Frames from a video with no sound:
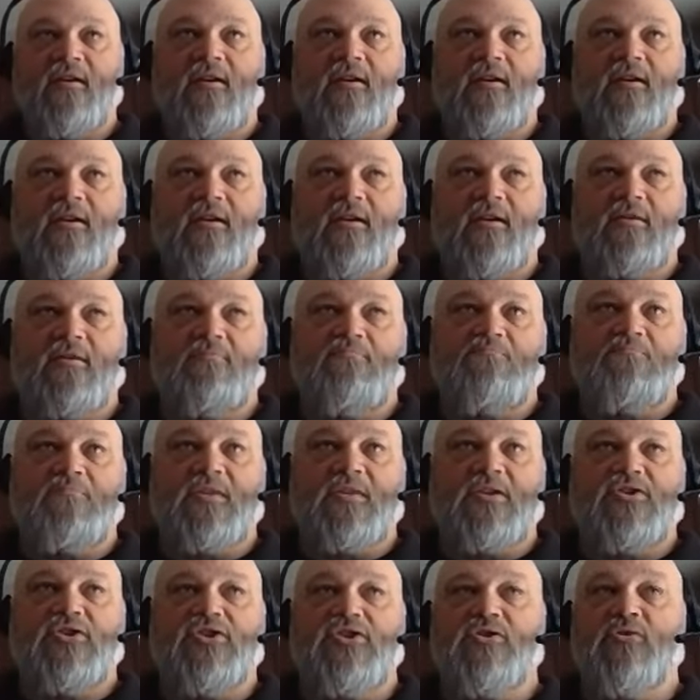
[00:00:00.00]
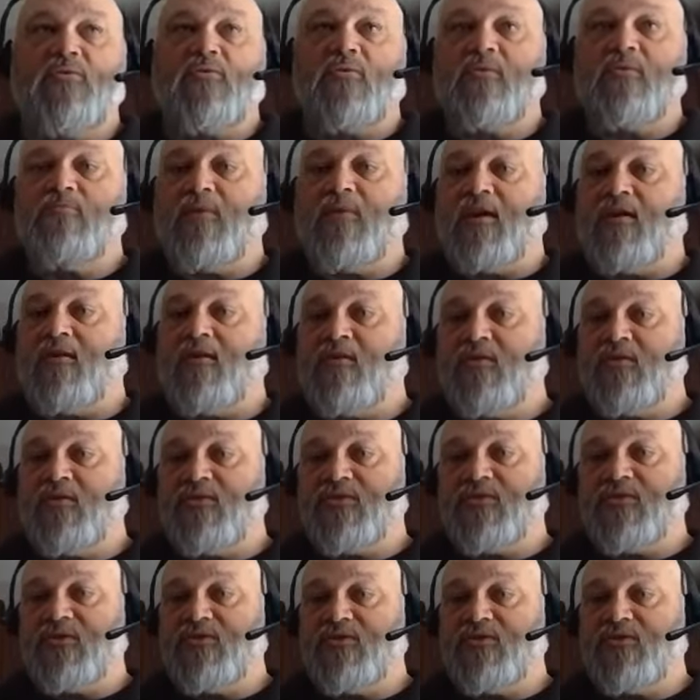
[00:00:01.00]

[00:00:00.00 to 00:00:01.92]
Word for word: Um, short barrels,